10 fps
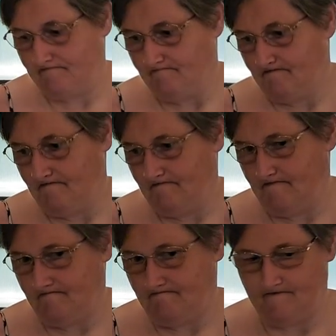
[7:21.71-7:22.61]
we did
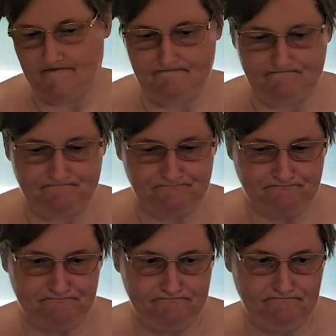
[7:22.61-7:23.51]
ask for the
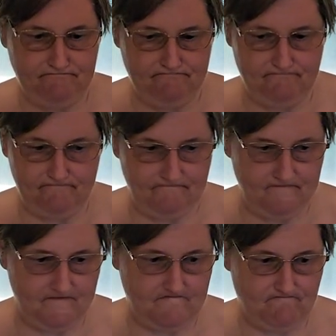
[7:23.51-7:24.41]
steaks to be butterflied,
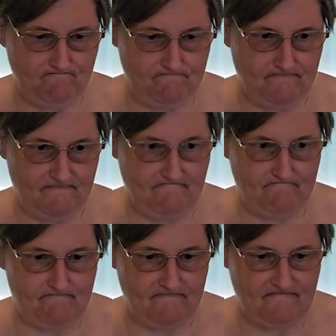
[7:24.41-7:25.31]

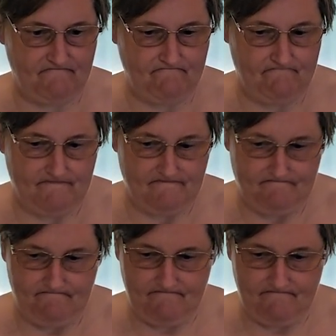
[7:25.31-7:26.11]
but they weren't.